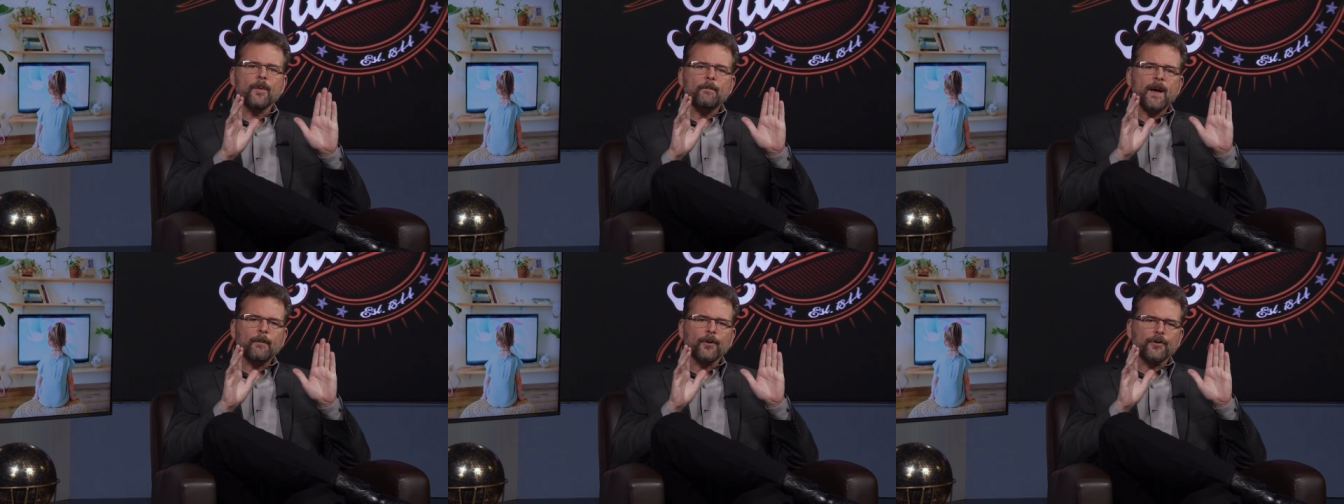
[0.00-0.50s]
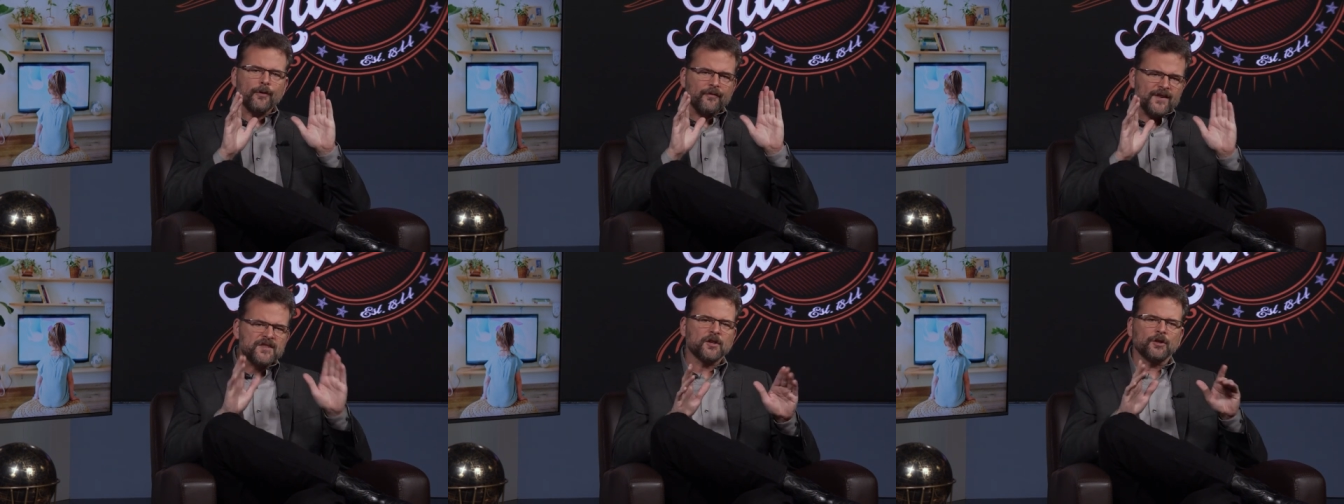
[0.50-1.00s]
remember their
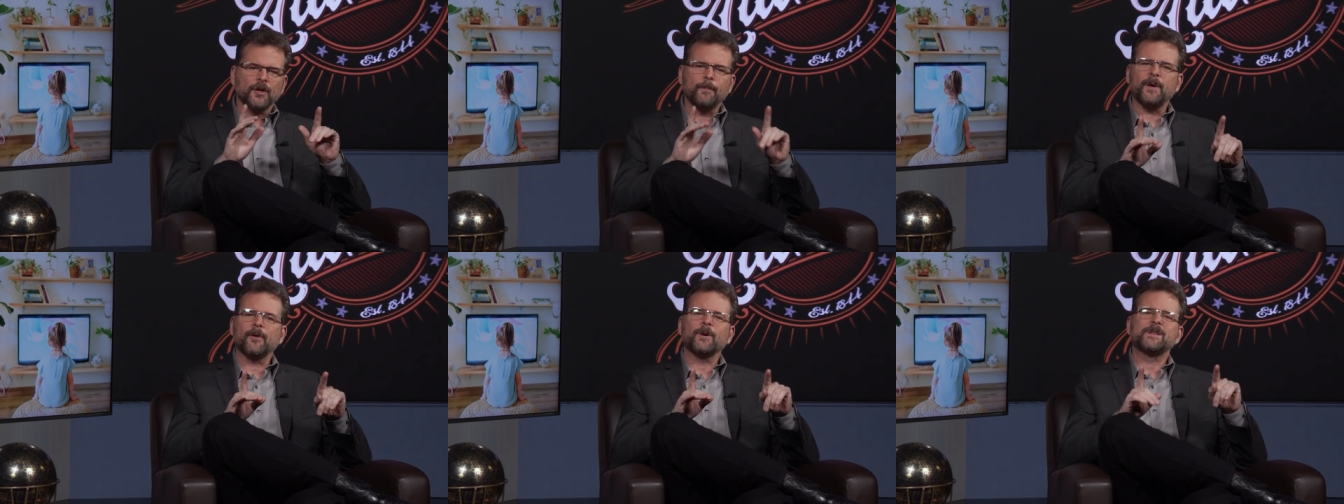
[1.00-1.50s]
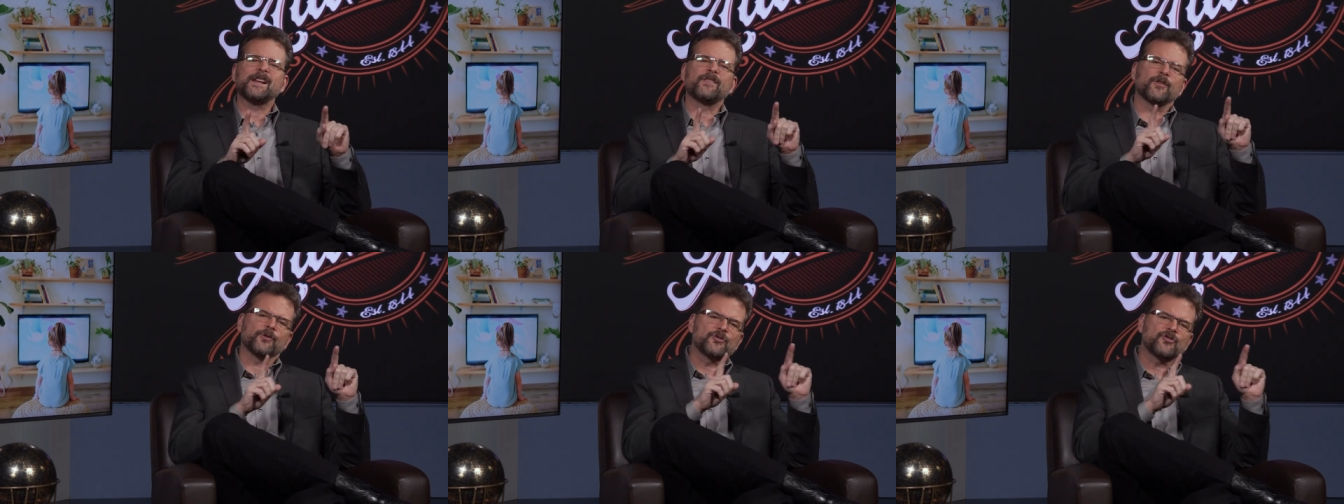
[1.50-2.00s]
physical appearance
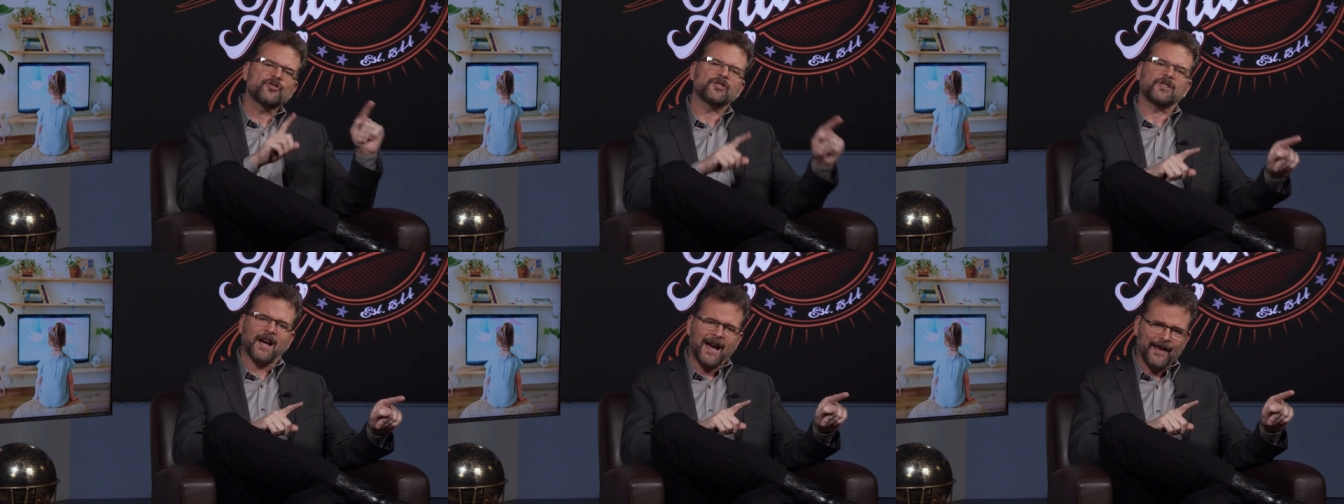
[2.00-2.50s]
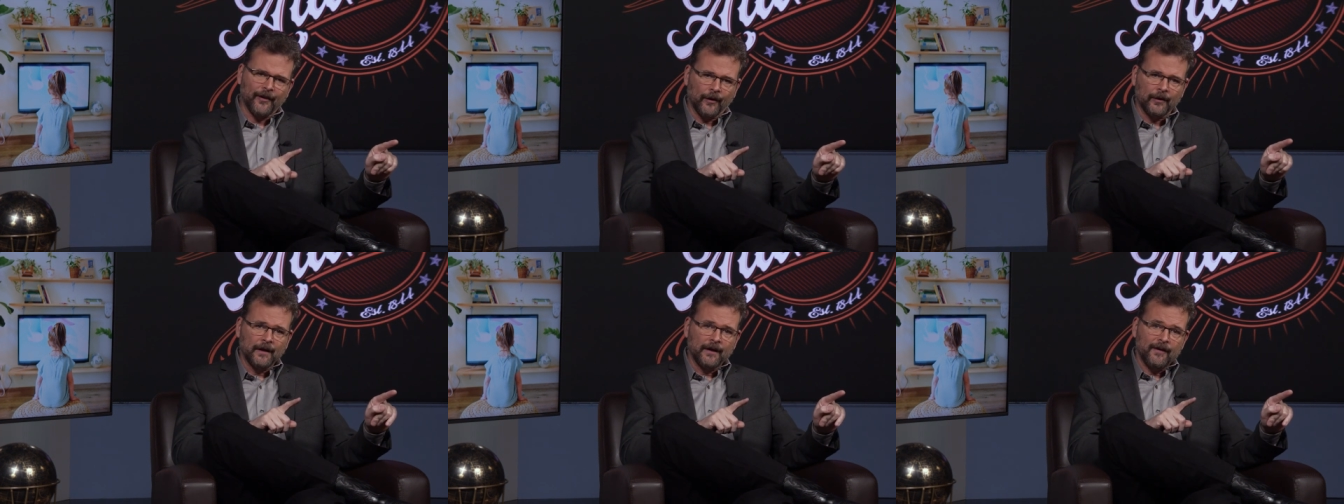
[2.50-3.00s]
and their
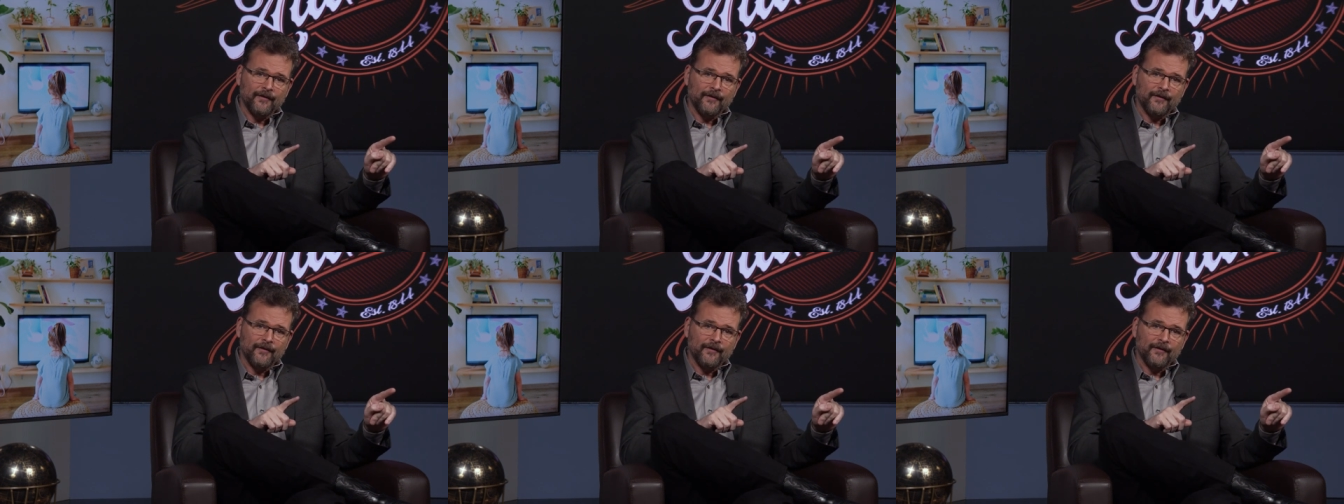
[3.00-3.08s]
style